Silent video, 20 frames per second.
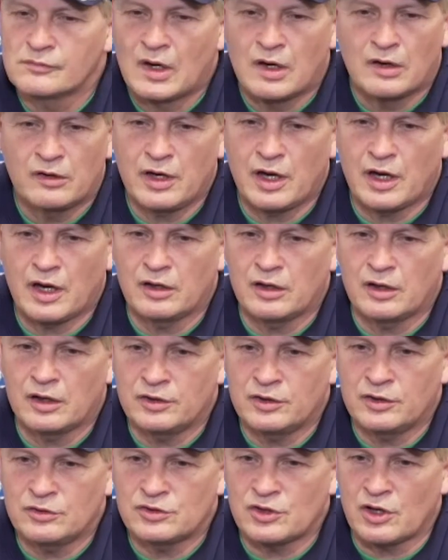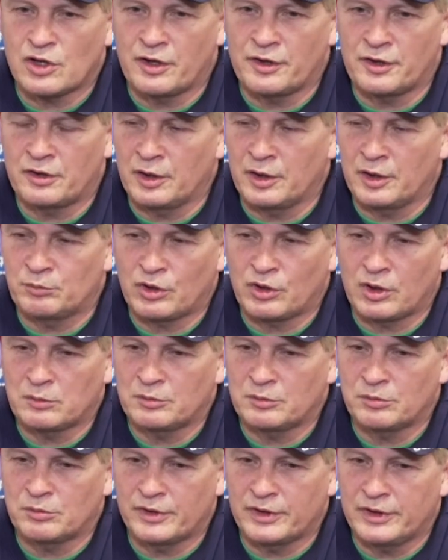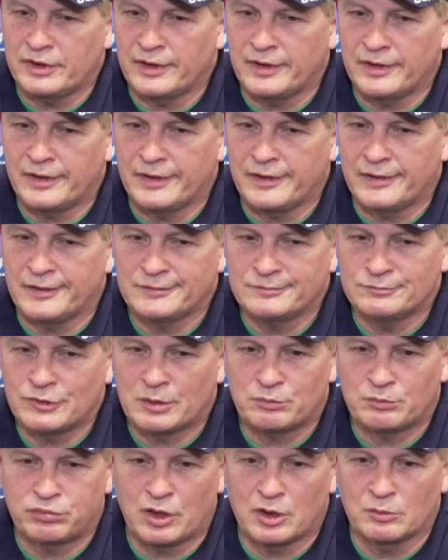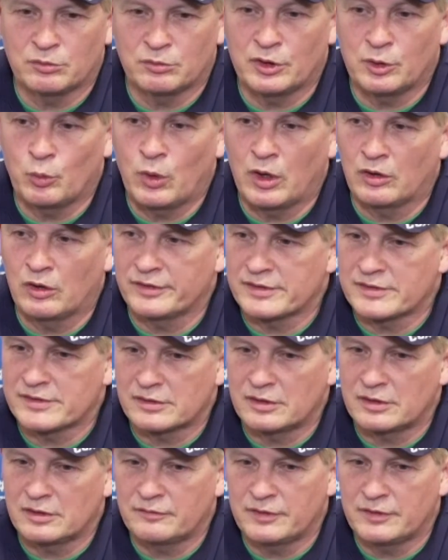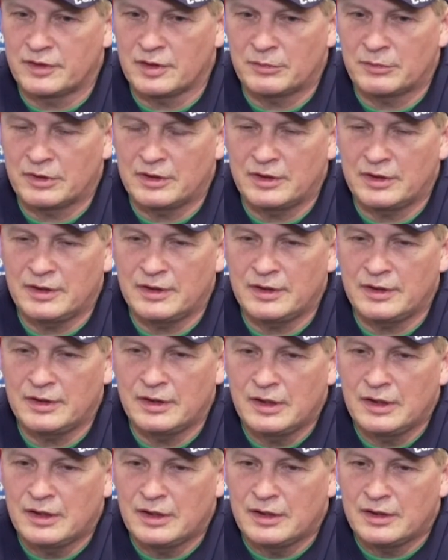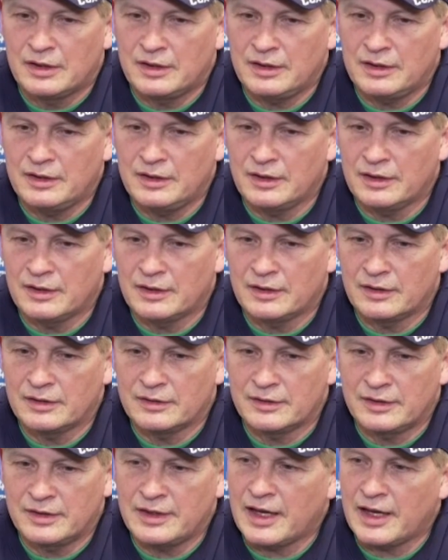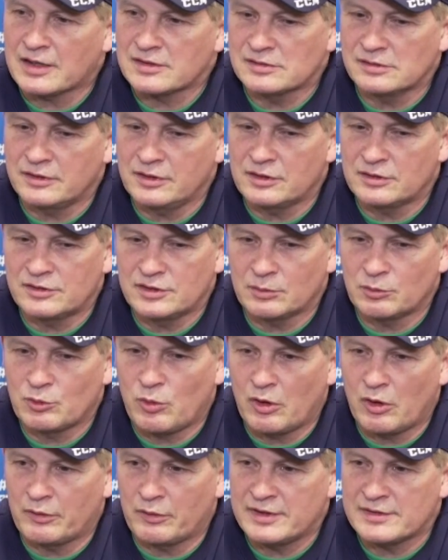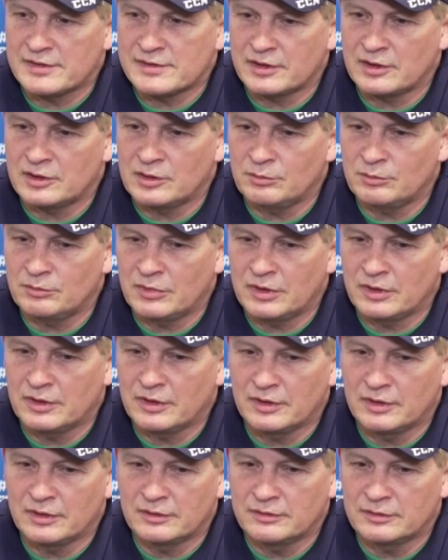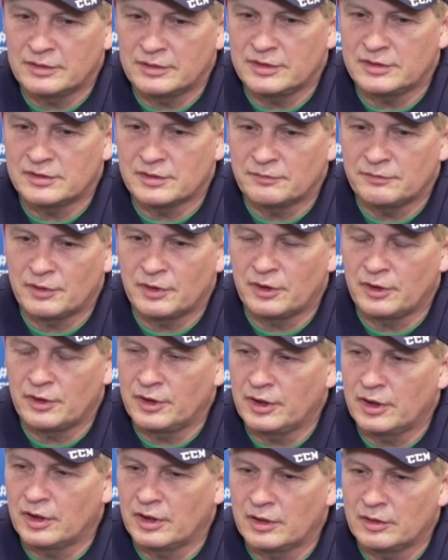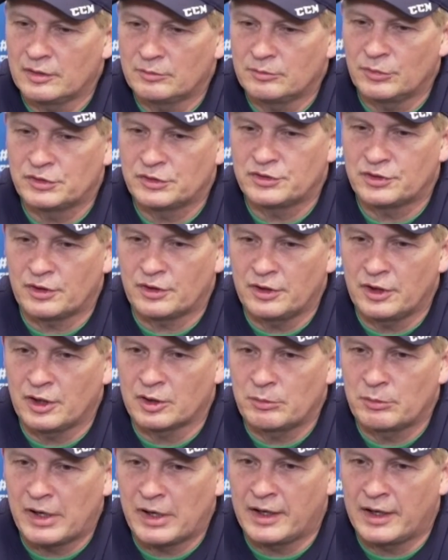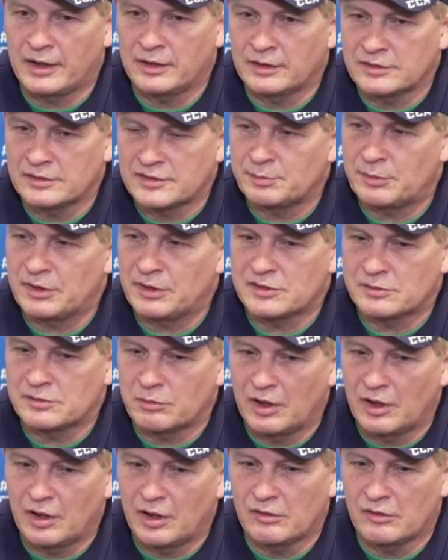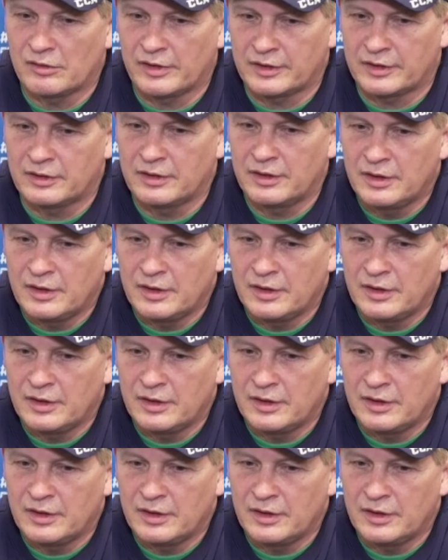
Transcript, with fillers: Yeah, a huge honor and probably uh, not probably well deserved. I mean, he he uh, he has leadership qualities in him. Uh, he's a very uh, mature young man and speaks well, and